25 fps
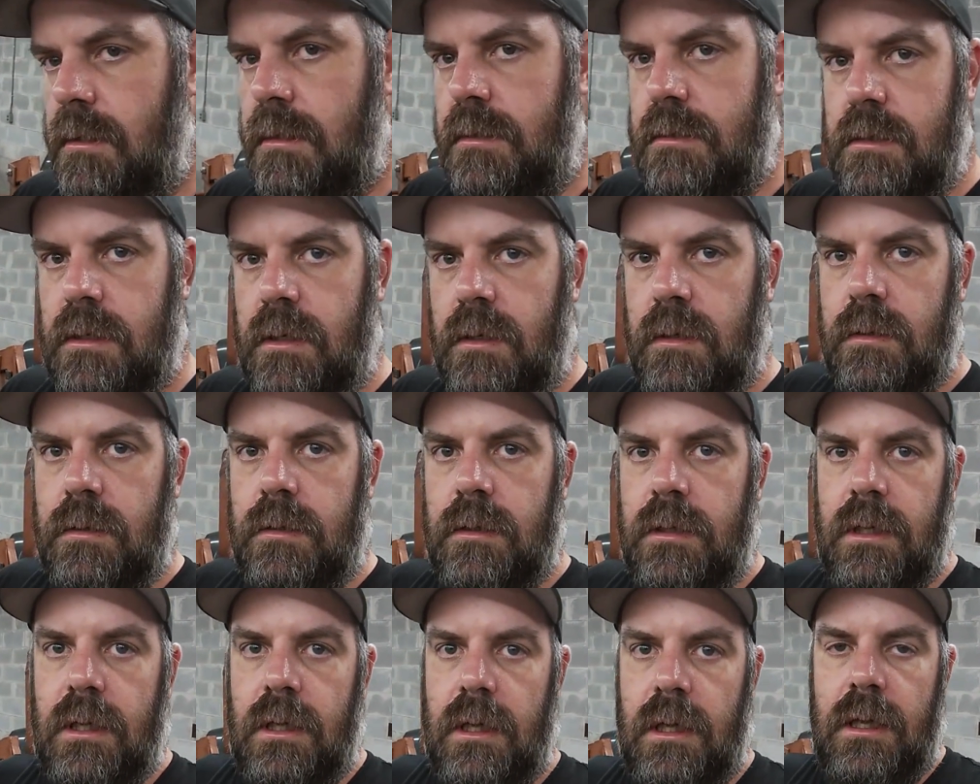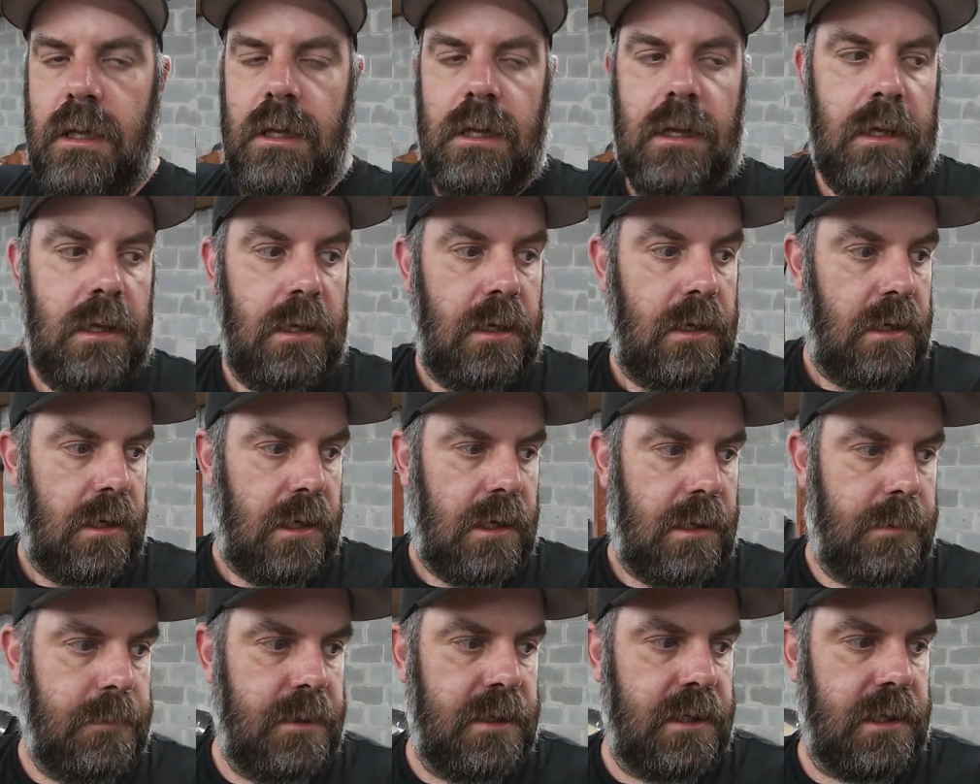So
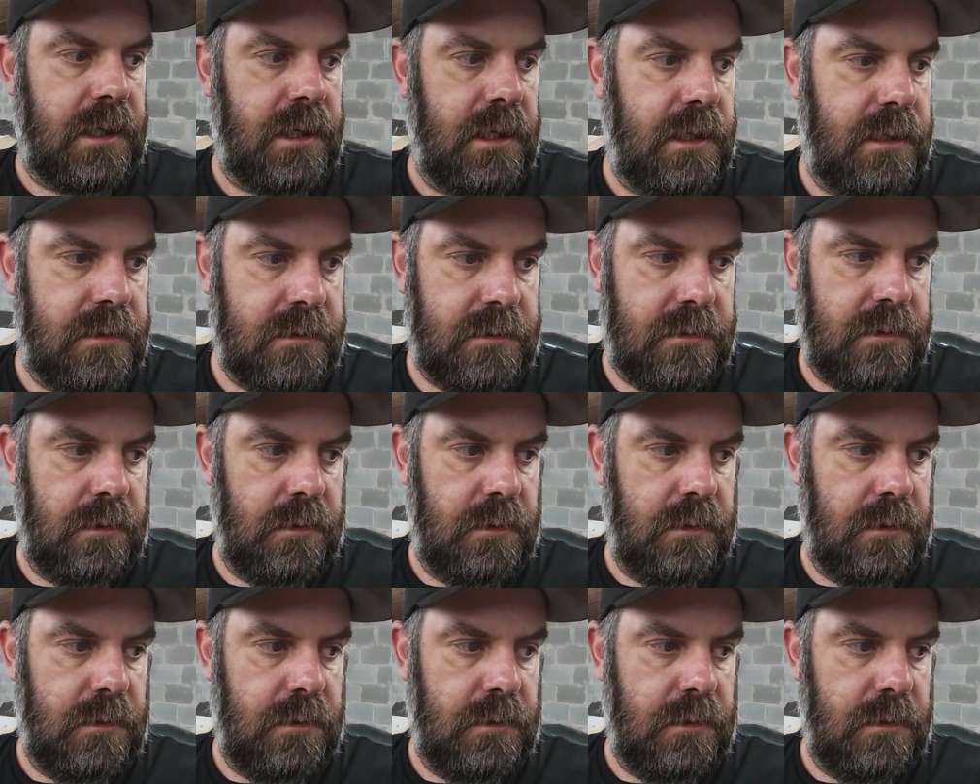I'm gonna get